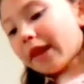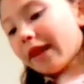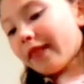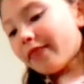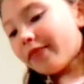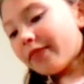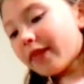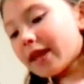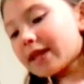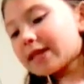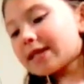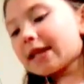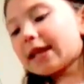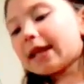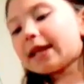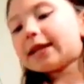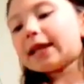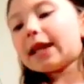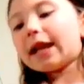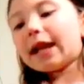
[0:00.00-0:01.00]
This
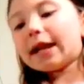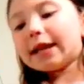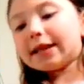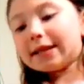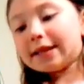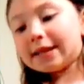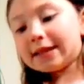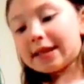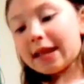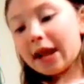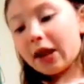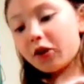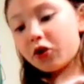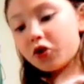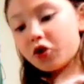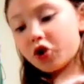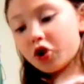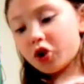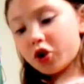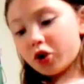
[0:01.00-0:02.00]
is an
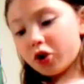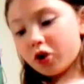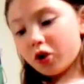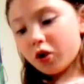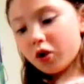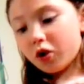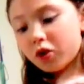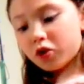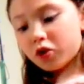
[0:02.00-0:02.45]
extension.